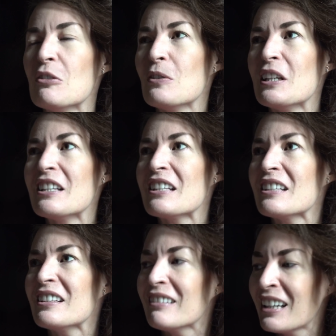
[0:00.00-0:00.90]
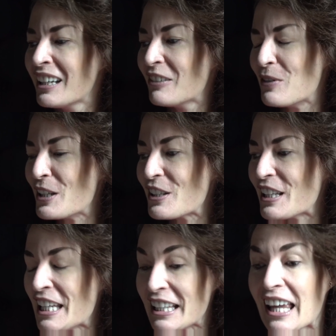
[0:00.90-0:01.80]
was
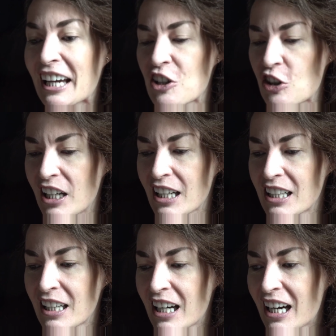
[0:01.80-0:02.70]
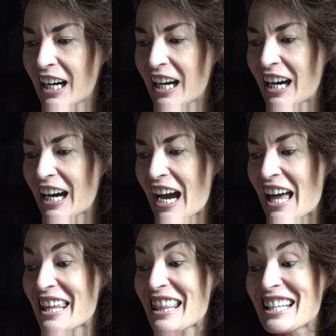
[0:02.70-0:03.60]
electric.
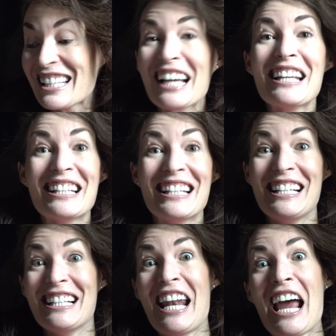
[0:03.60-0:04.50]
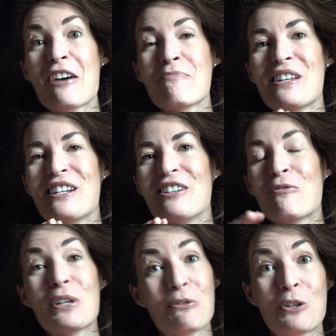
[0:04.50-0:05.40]
And then the second season
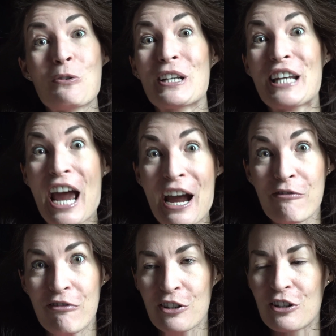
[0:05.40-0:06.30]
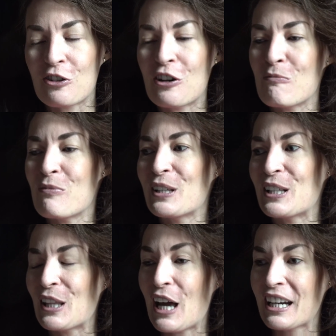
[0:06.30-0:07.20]
was recorded after Trump was
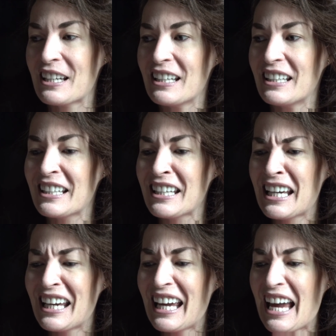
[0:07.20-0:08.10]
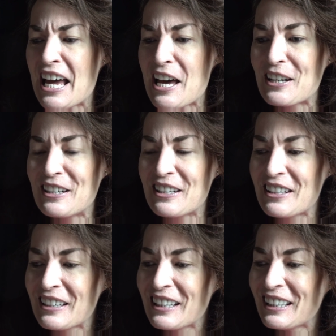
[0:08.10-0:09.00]
elected.
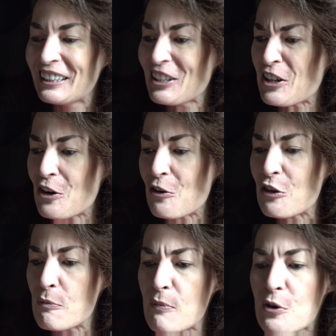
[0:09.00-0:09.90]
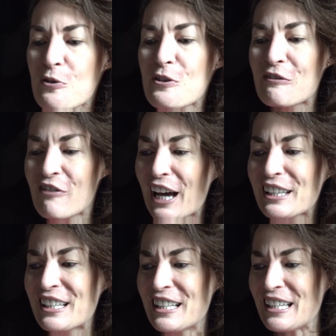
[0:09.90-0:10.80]
And, the mood of that
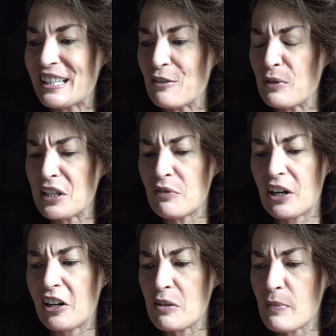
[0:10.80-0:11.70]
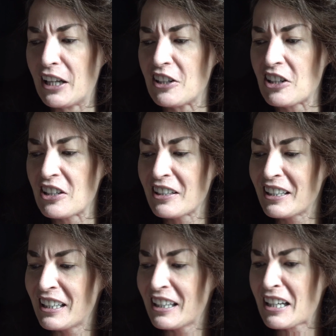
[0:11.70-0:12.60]
season was very much
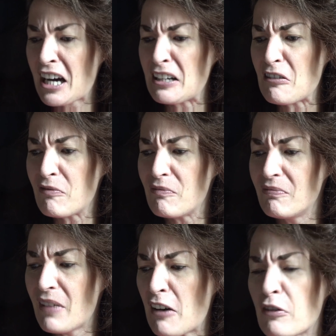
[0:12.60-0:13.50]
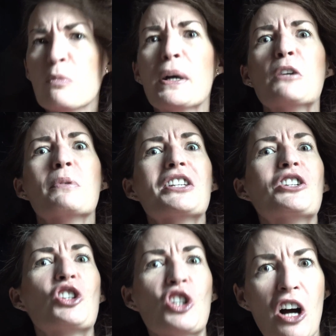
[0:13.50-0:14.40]
kind of everybody was
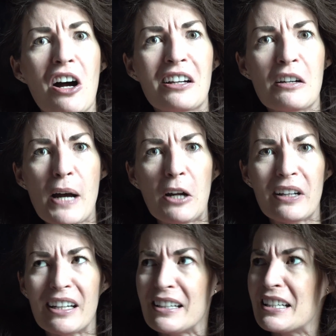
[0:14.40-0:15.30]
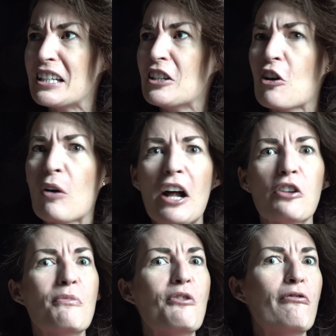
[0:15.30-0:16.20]
in shock about it and didn't know how to
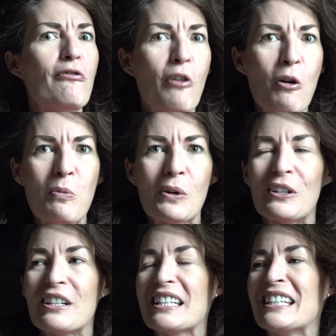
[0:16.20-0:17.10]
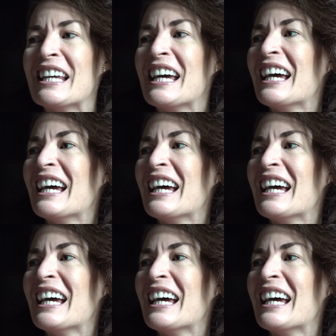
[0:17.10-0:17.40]
move forward. And